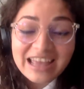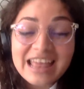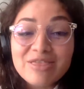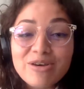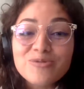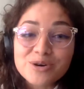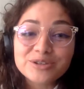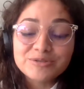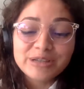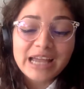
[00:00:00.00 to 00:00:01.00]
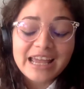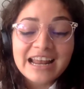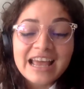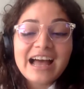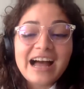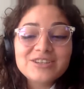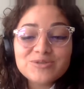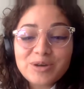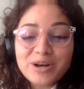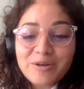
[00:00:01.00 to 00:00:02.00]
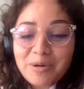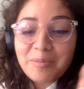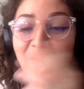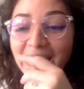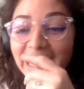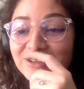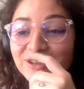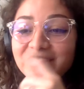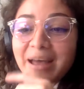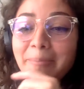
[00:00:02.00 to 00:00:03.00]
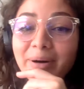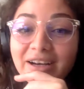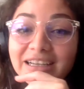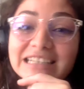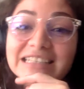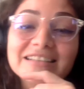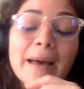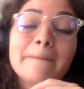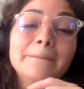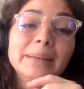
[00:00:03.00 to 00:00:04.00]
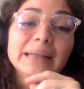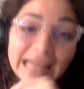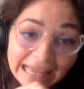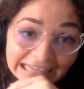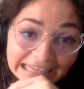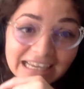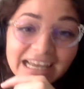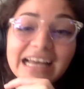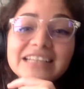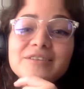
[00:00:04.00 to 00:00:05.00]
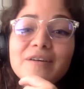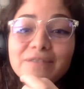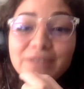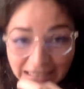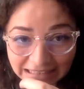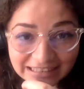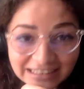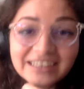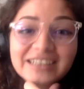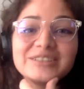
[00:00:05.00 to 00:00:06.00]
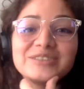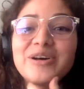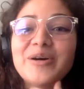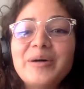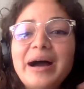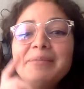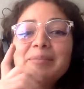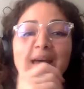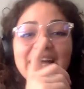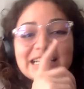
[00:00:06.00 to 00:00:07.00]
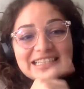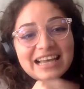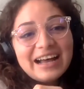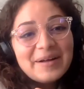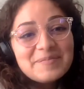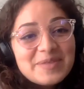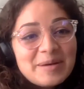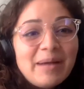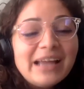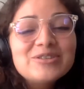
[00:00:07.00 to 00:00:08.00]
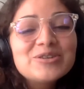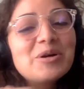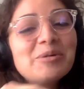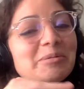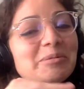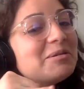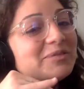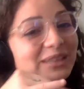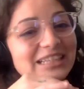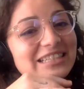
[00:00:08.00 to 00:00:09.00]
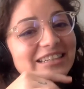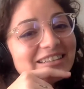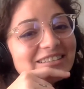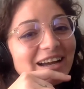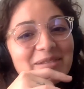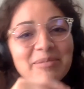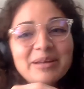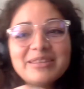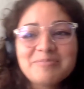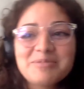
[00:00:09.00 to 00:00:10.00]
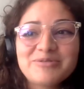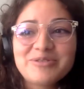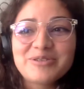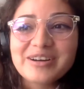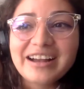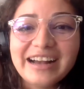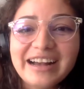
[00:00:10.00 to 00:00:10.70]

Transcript: in the world. And I just want to remind y'all that punk is Black as punk. So I'm gonna pass the mic to Quill, but maybe Valency can talk about that before